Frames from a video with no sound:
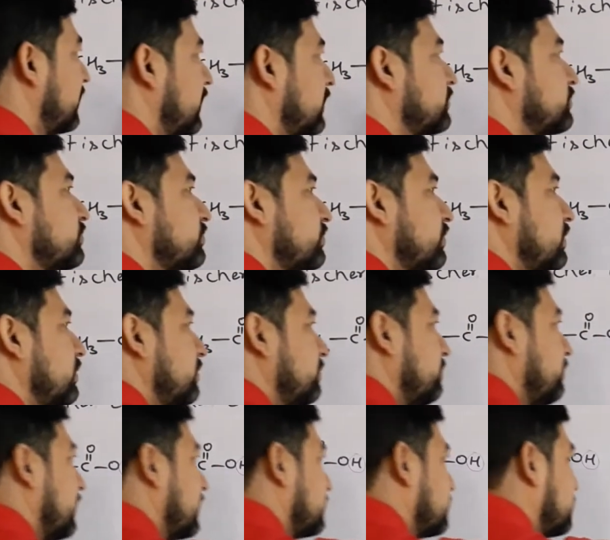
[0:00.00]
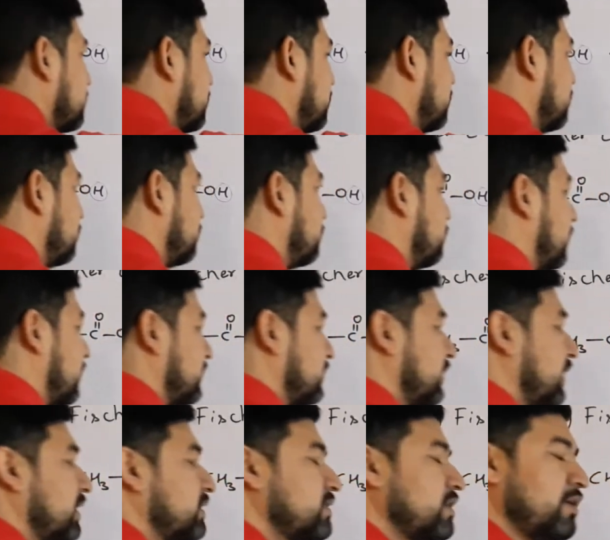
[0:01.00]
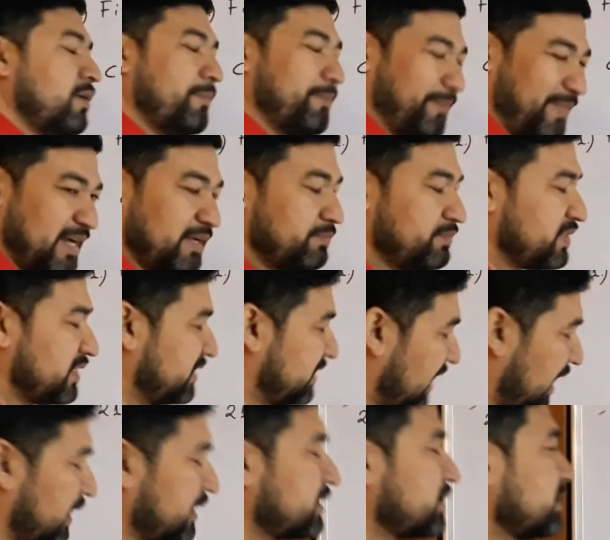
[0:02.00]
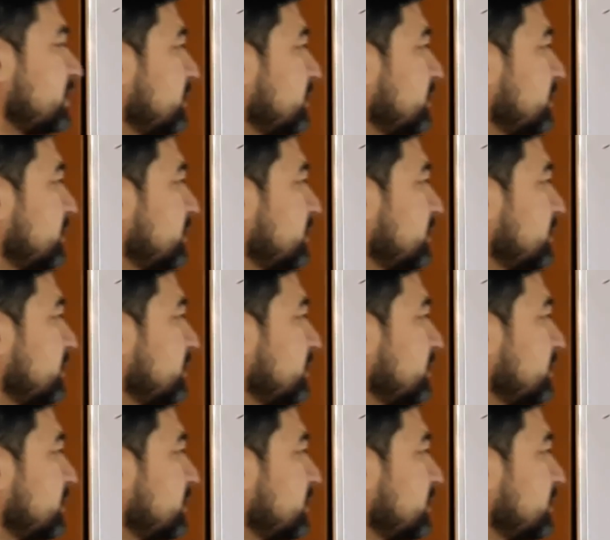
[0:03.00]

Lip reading: H will mix the water as a byproduct.